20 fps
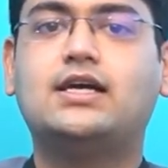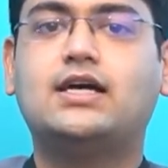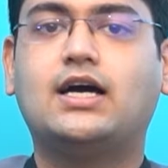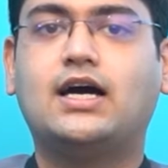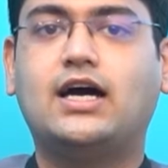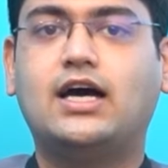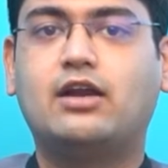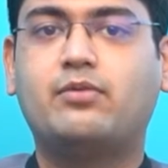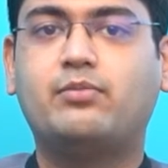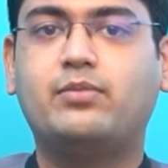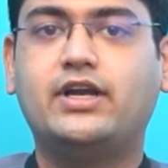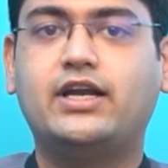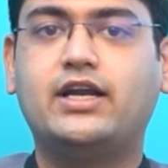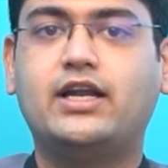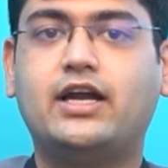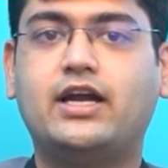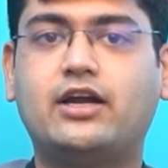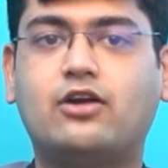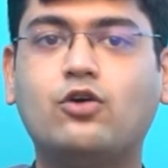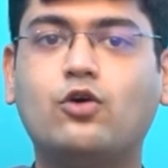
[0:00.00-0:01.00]
are made
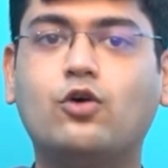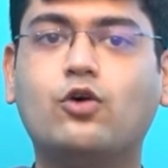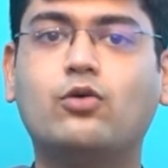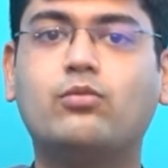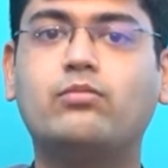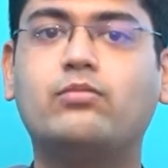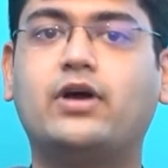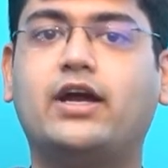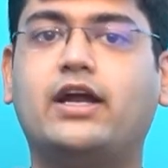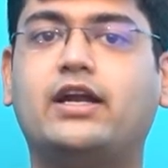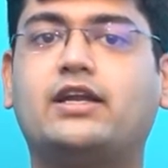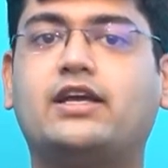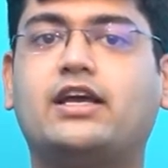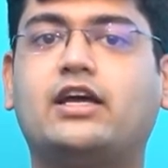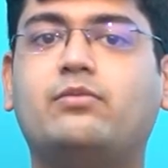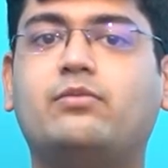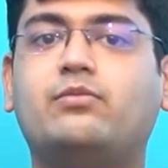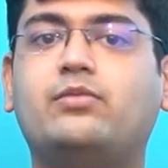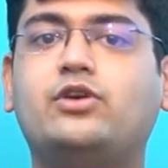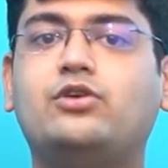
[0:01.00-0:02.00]
at home and
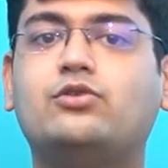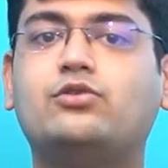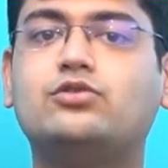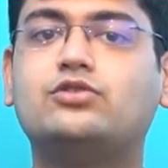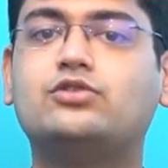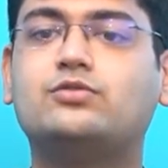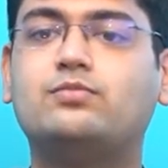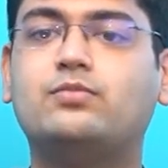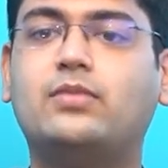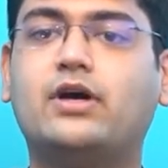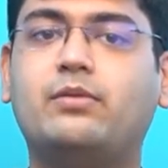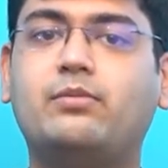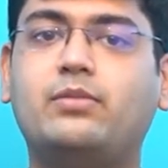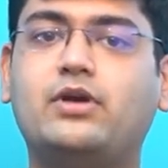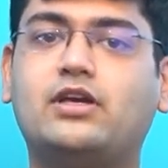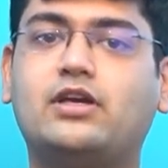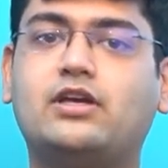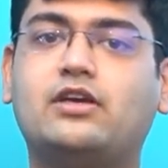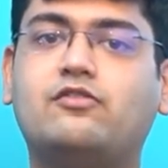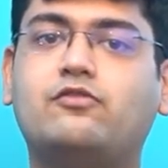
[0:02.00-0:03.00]
can be used by
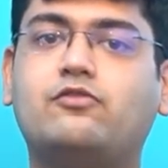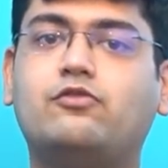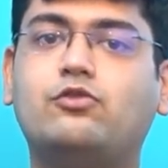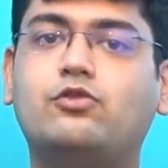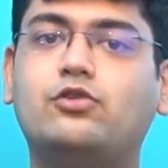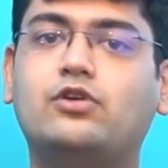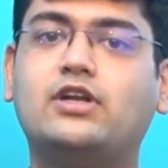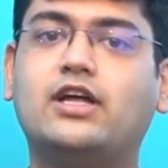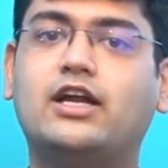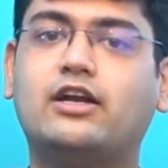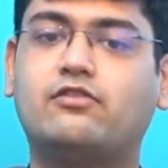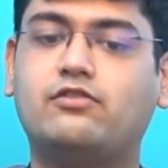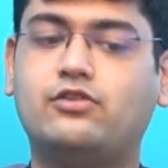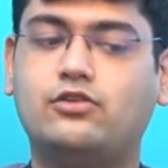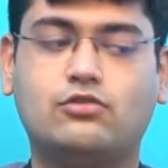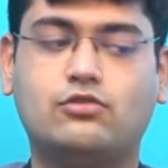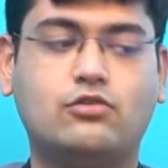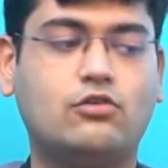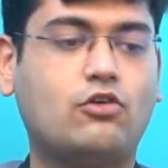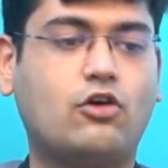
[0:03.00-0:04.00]
make food that
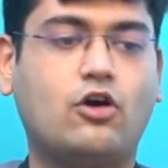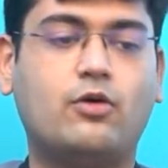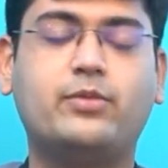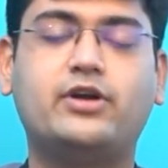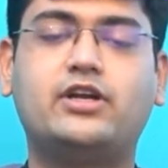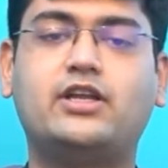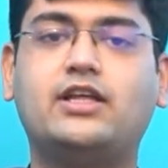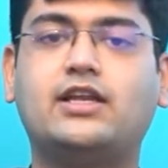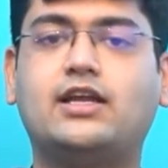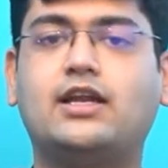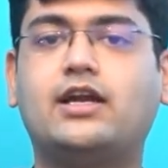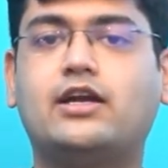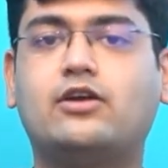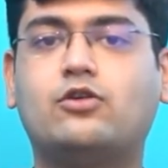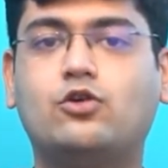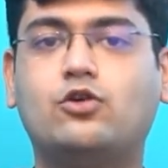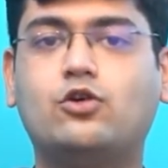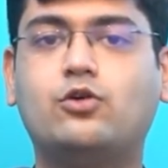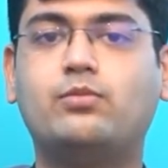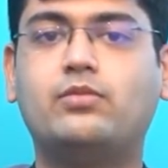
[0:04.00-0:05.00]
raw material at
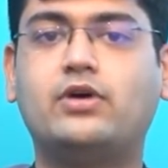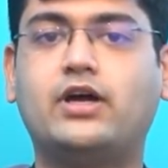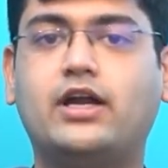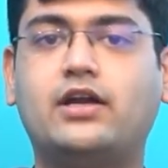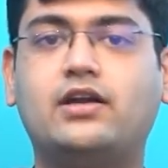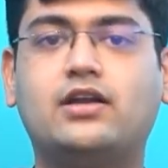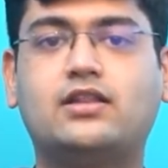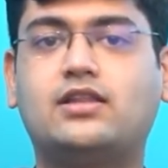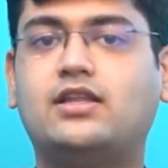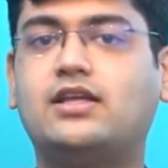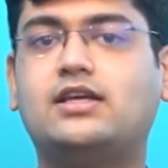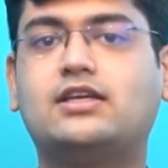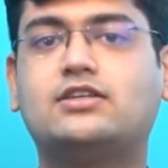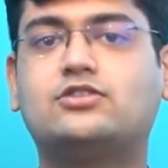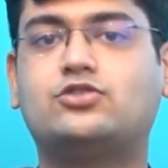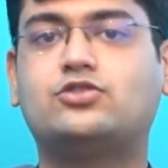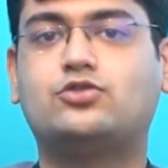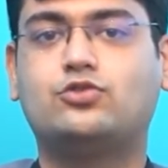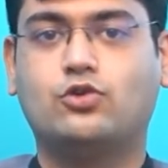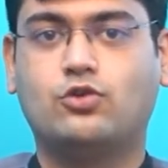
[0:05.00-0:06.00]
home, and nothing
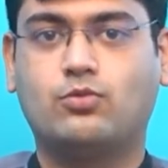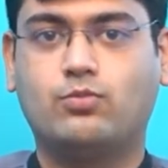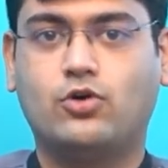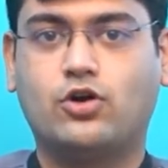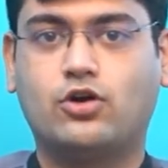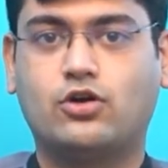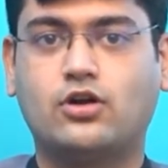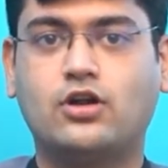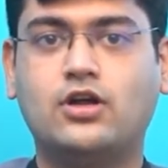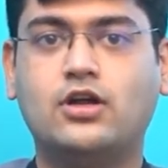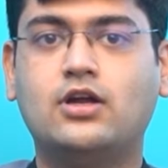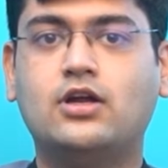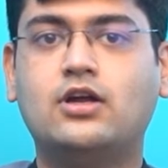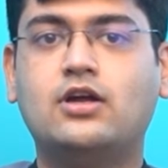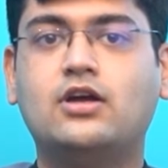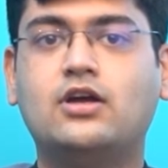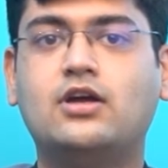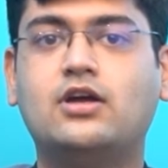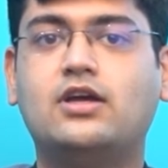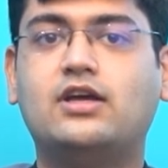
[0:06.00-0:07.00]
is store bought.
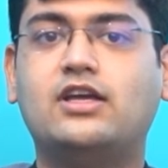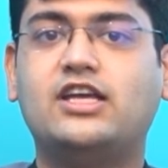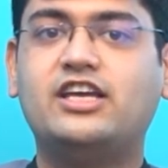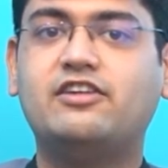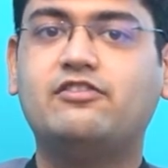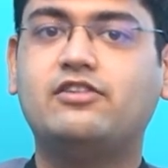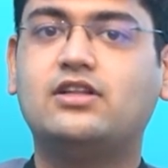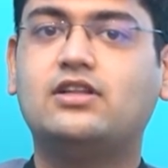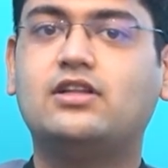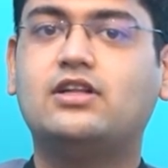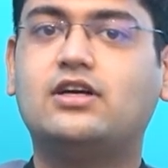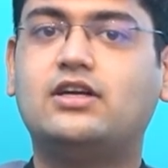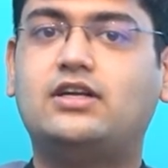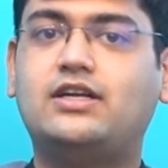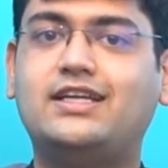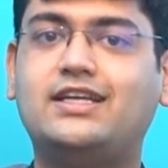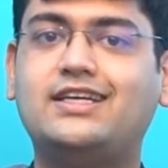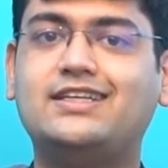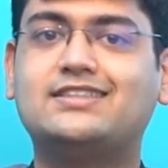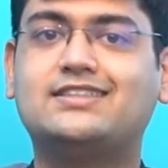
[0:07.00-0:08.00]
Even the
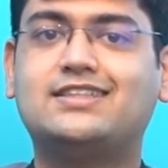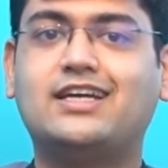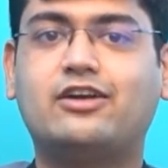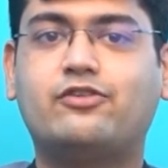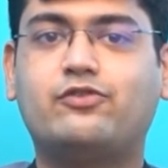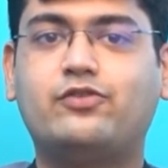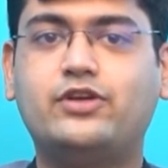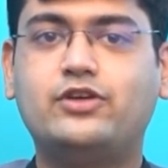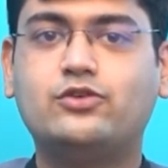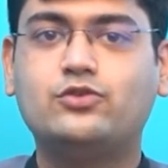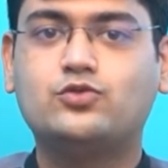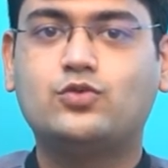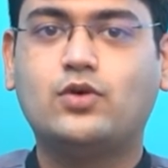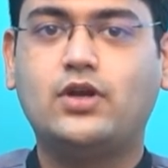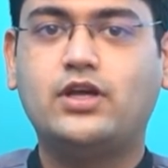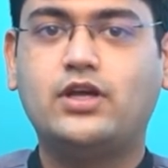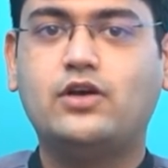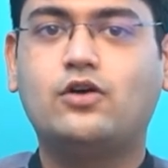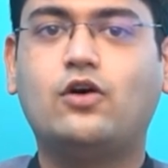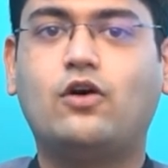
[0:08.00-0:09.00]
teas that we
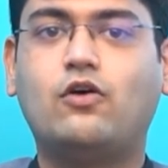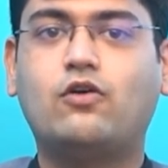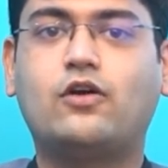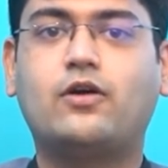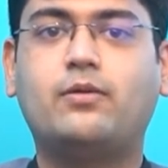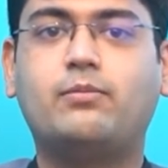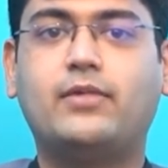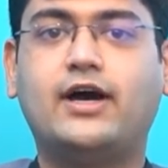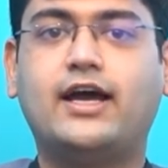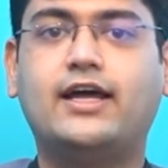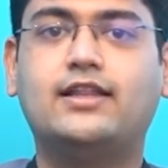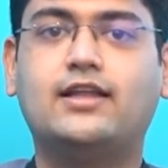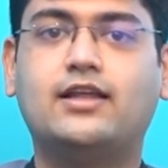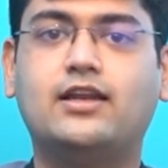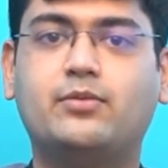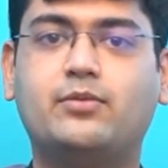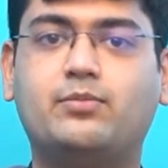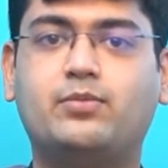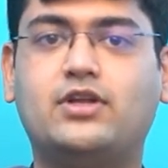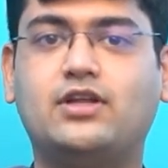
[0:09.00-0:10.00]
usually go out and buy, the
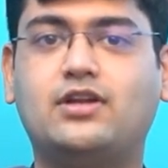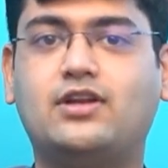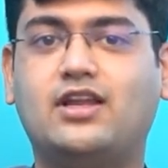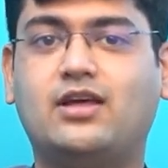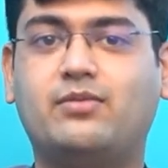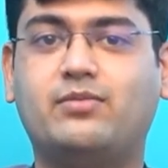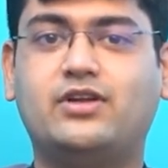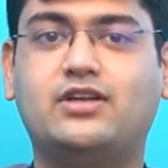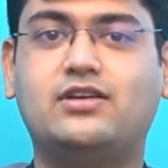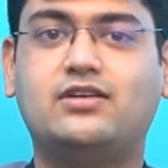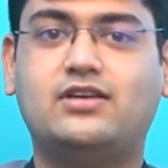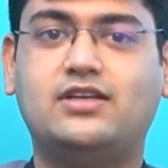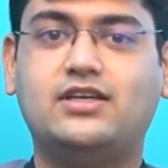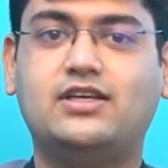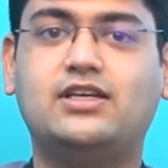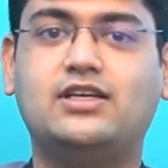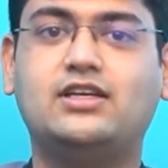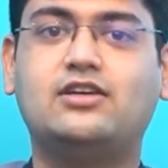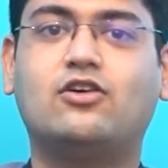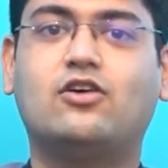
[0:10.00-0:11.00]
Lipton lemon
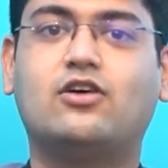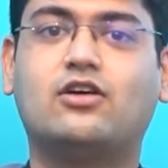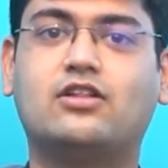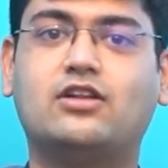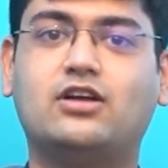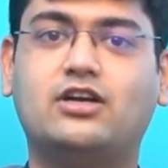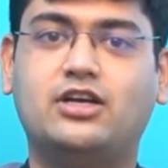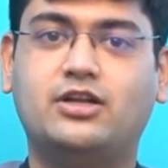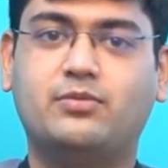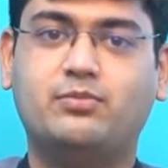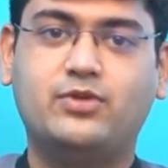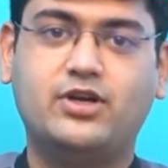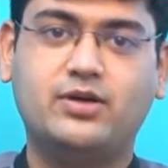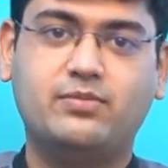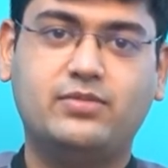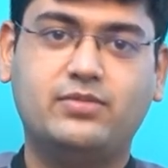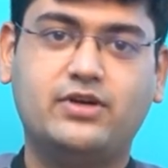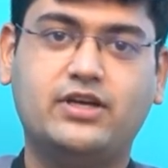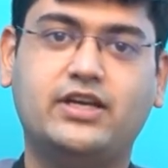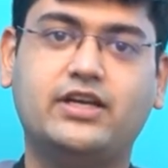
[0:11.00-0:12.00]
tea or the
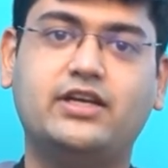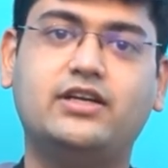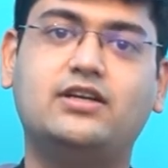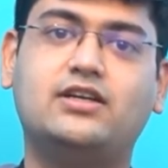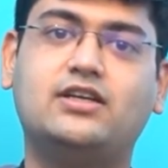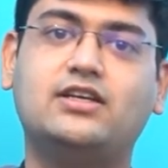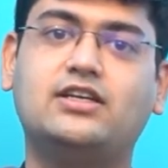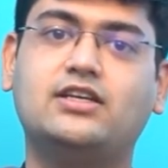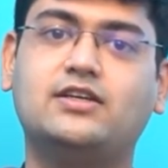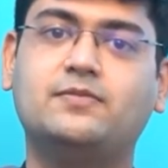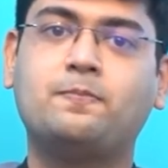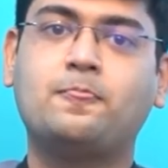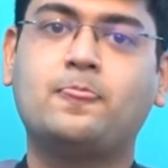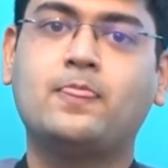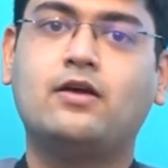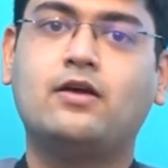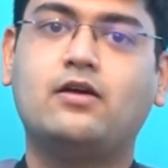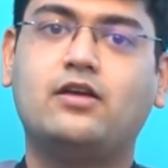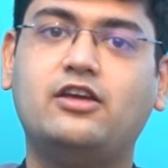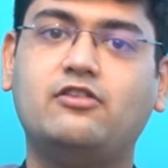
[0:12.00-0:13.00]
Dip green tea,
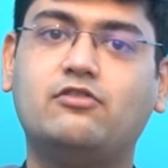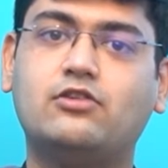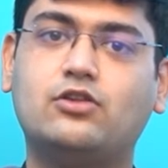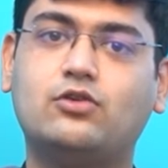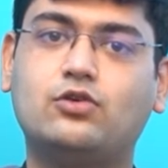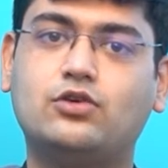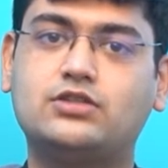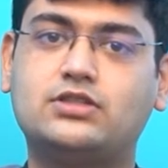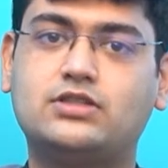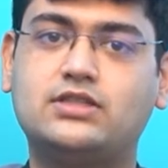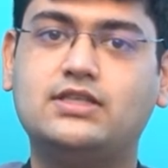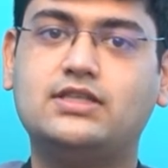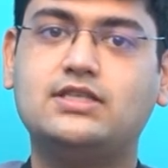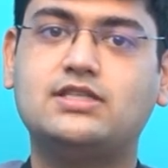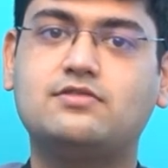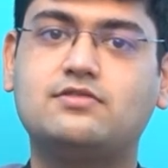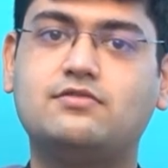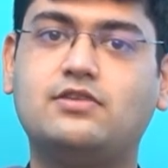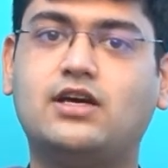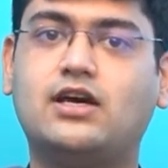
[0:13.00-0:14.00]
even those
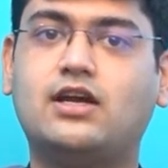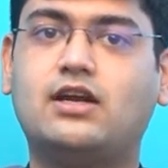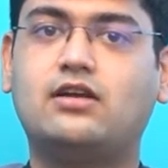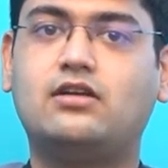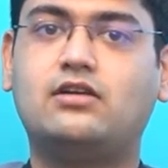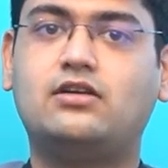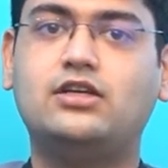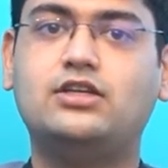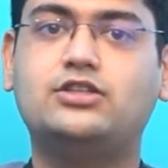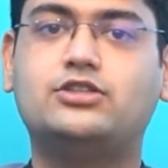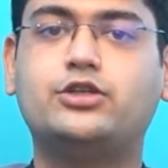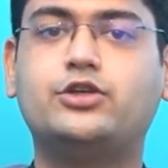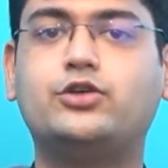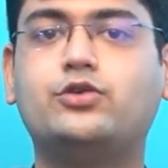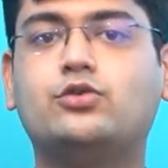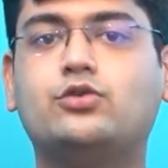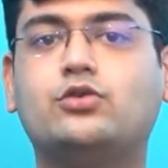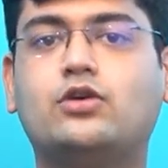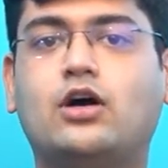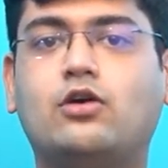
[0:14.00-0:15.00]
teas we are teaching
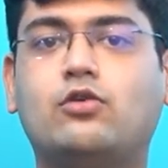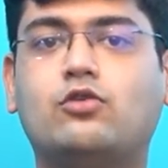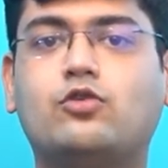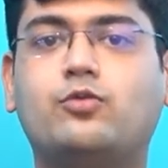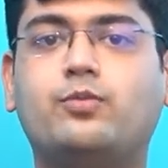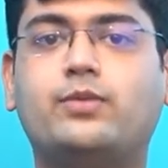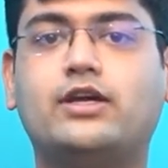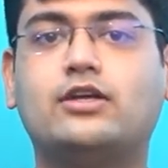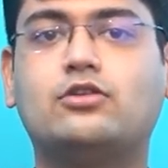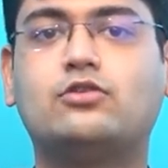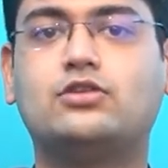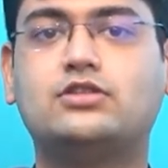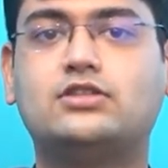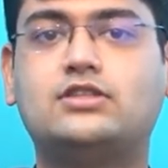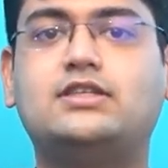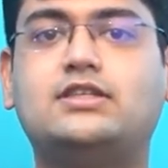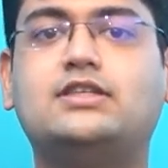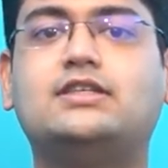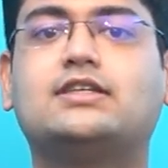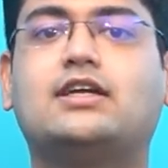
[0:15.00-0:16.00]
you how to make those
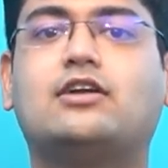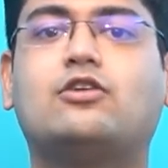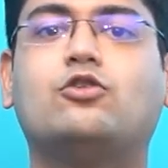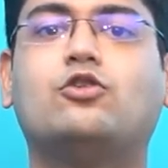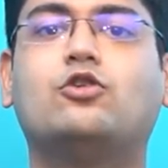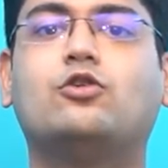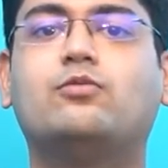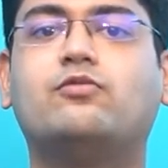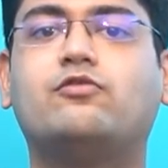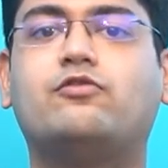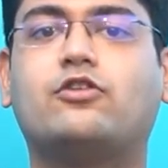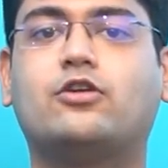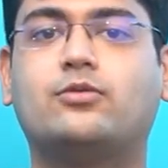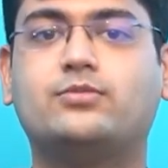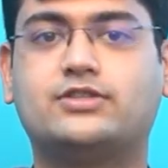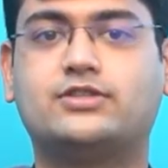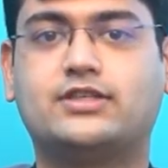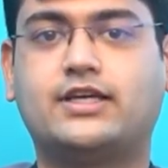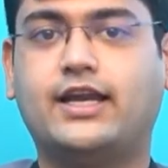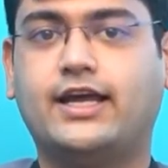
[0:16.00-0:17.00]
teas at home
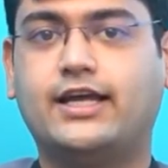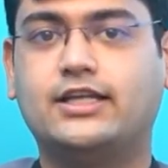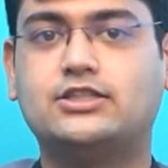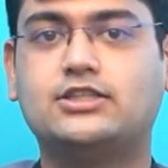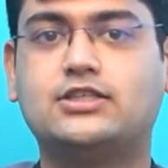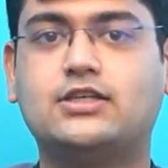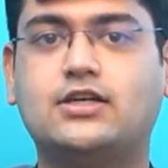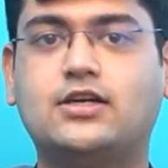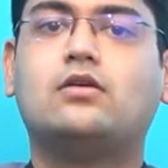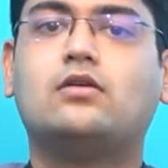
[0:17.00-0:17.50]
from scratch.